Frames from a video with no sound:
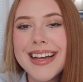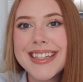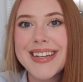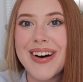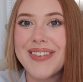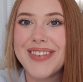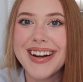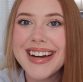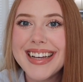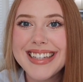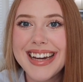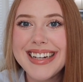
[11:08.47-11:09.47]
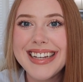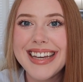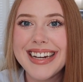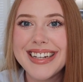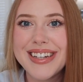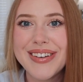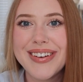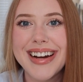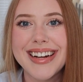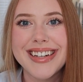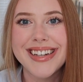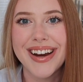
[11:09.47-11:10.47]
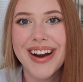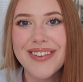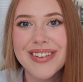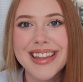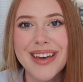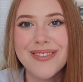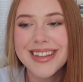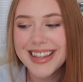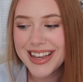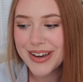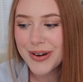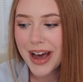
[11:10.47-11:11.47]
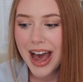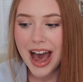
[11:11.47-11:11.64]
So I'm very excited to get into it and share everything with you.